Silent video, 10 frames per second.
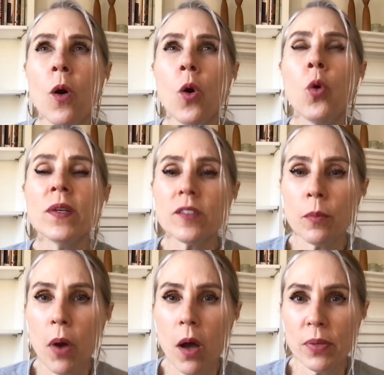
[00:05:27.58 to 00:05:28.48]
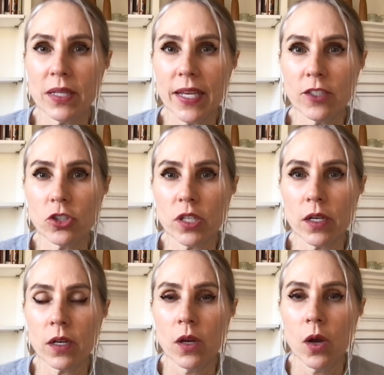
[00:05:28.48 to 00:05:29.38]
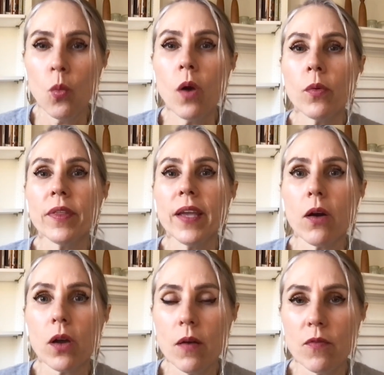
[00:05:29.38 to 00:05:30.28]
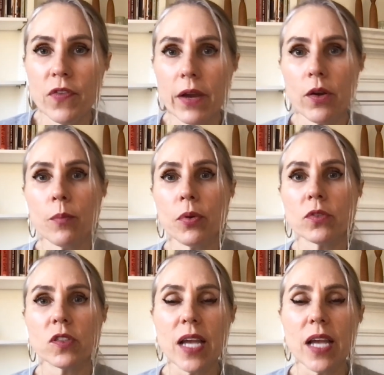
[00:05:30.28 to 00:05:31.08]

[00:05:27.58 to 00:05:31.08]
who is the population? What were the outcome variables?